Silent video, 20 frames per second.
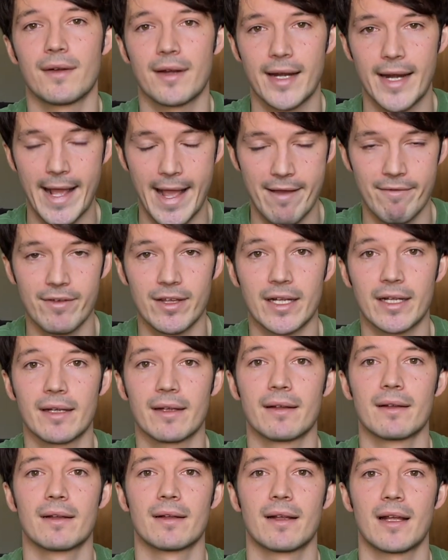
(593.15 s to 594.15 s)

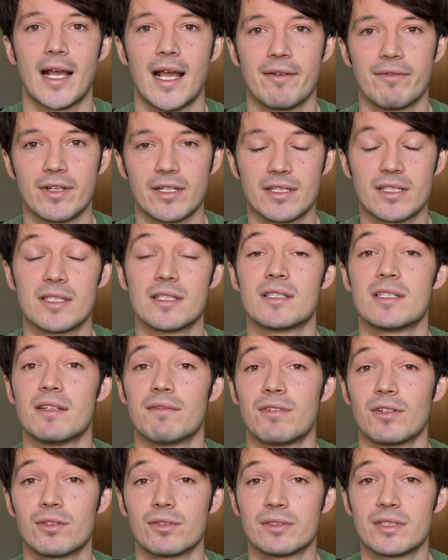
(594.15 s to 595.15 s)
having having
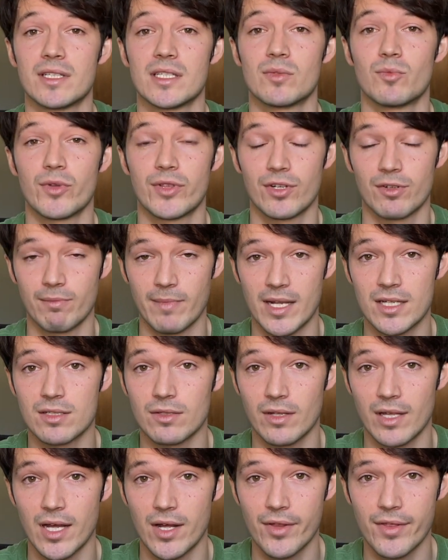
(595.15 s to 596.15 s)
difficulties with your
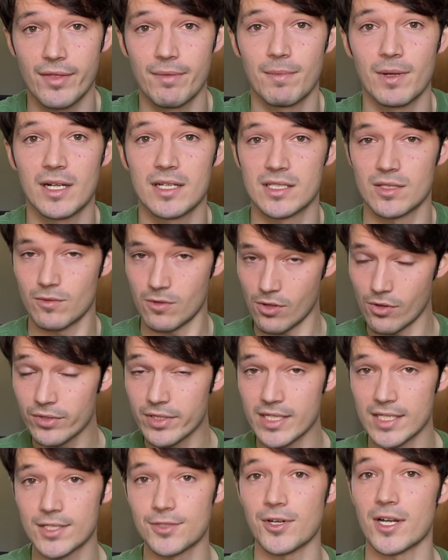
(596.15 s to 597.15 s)
mental health, because it will
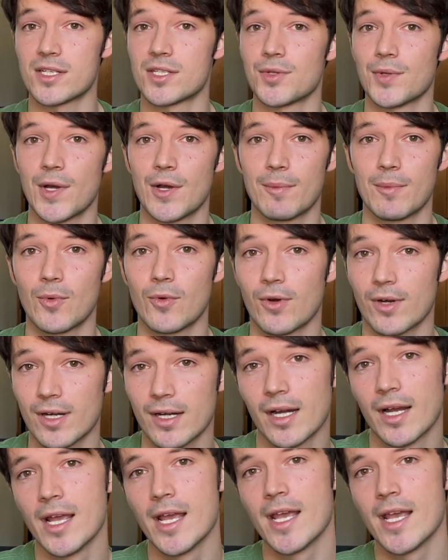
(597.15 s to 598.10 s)
only stress you out more.